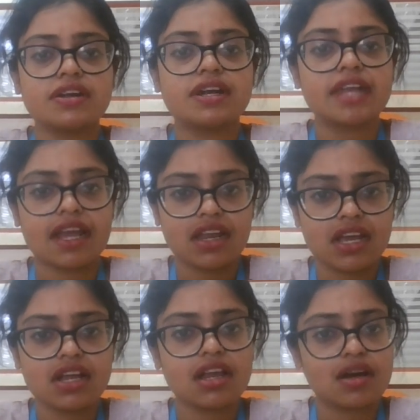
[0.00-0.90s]

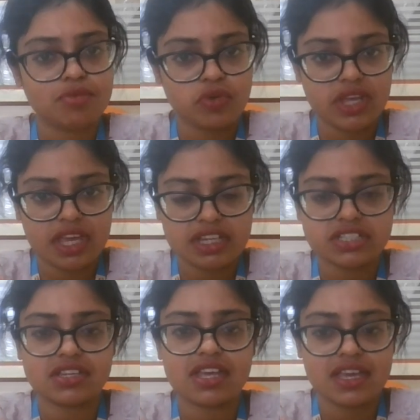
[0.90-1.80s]
technical
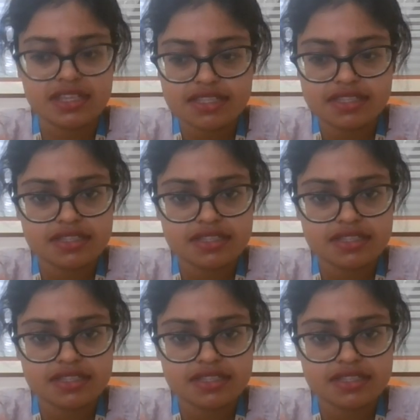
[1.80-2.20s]
communication is.